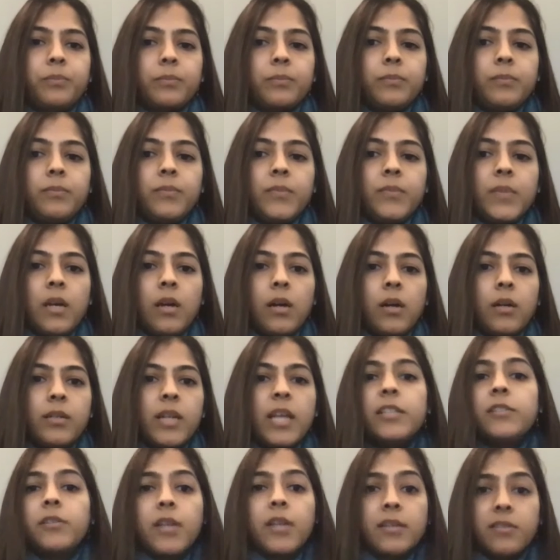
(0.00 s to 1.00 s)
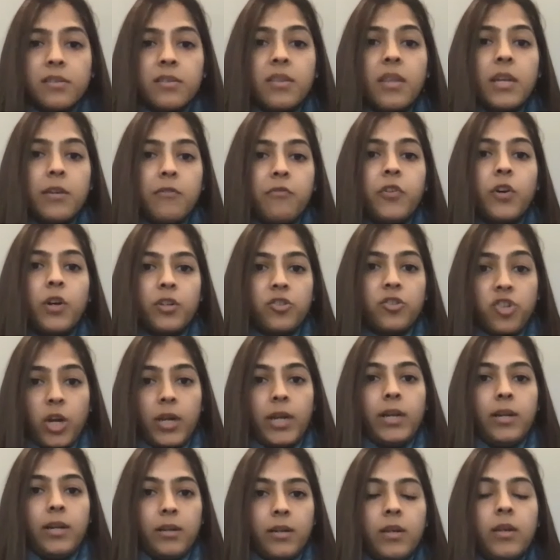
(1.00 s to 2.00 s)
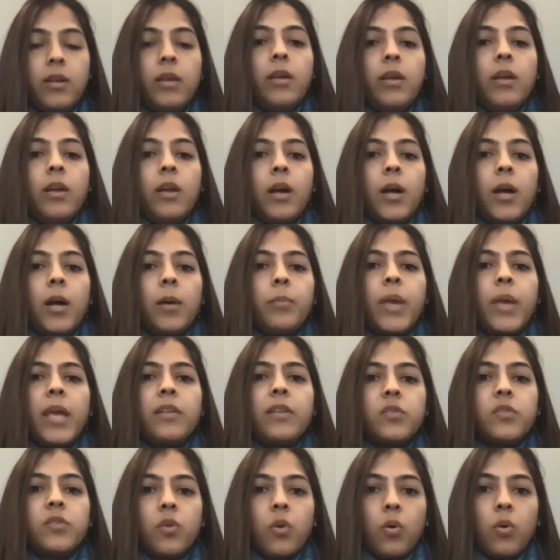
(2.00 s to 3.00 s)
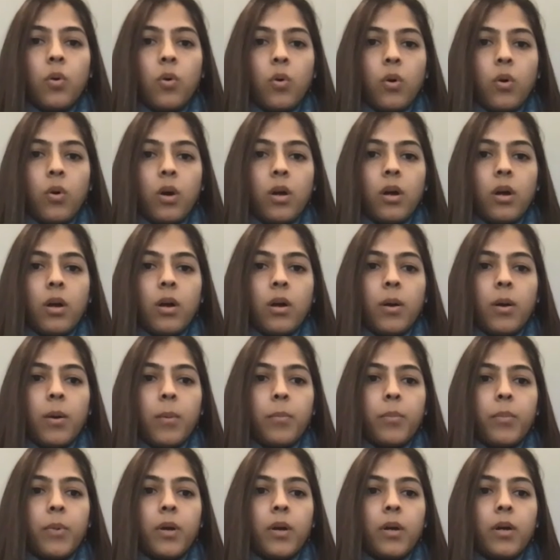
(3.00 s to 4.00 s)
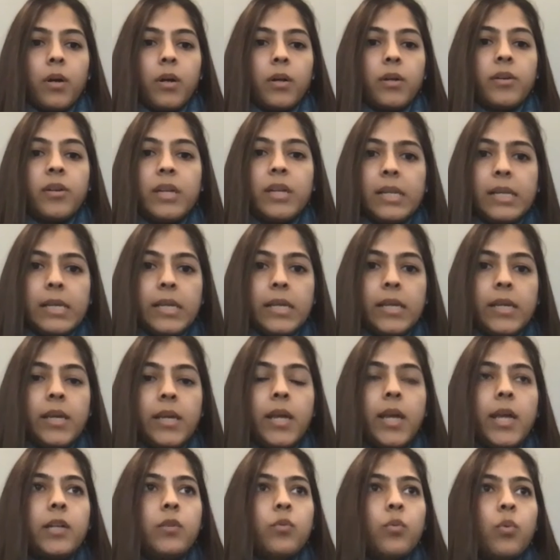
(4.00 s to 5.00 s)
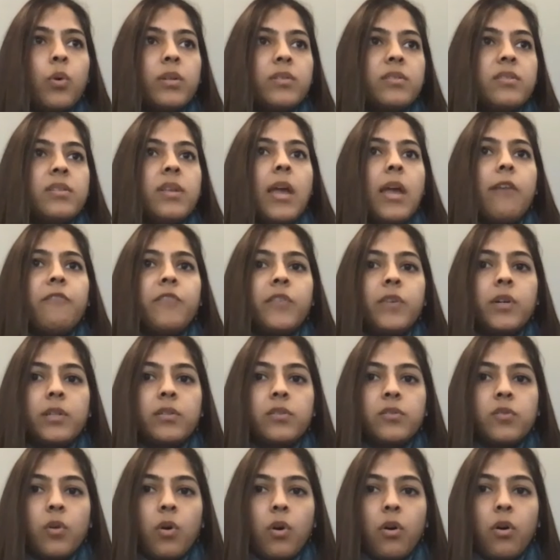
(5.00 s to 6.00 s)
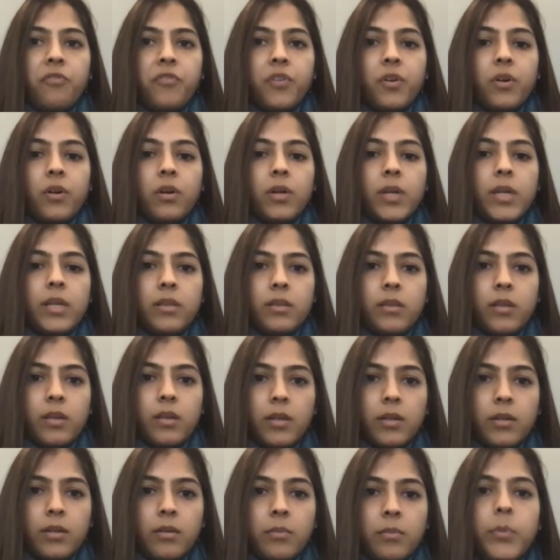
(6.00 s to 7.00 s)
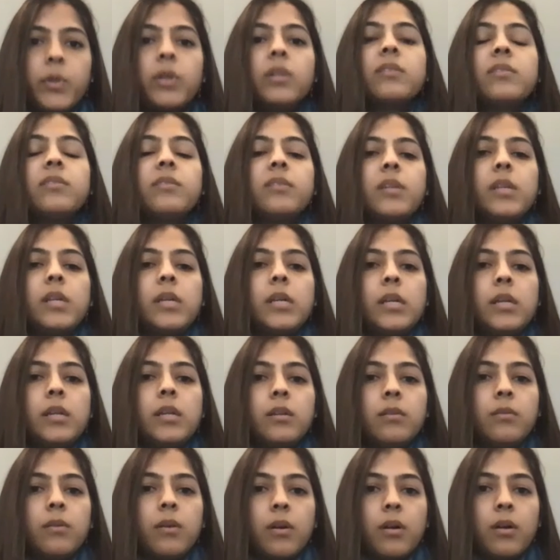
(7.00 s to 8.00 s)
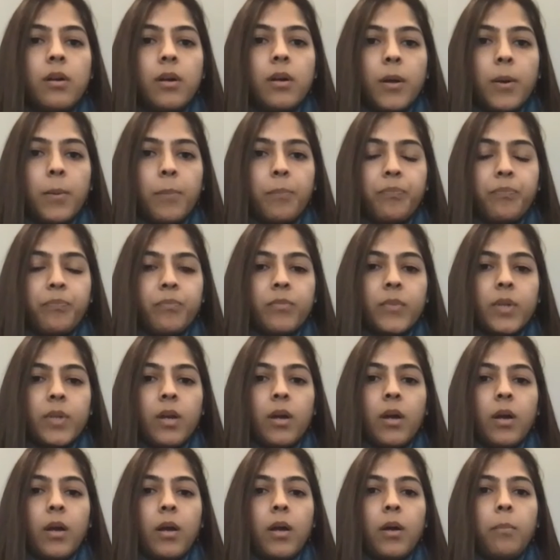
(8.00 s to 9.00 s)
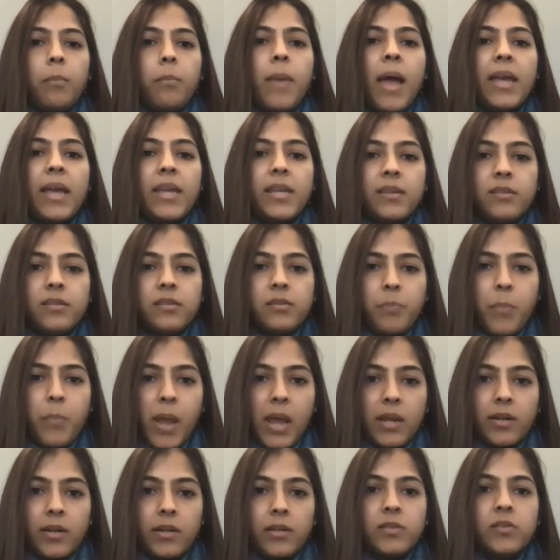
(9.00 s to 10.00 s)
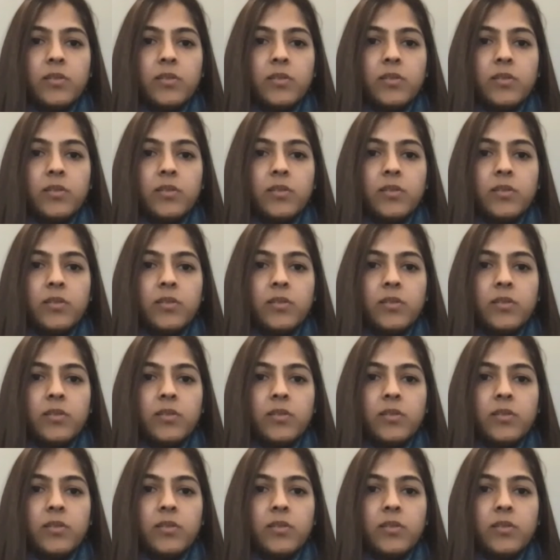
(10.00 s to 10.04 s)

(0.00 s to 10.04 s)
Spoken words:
a child. And so really it was the efforts of Ethan Perlstein, Maggie's parents,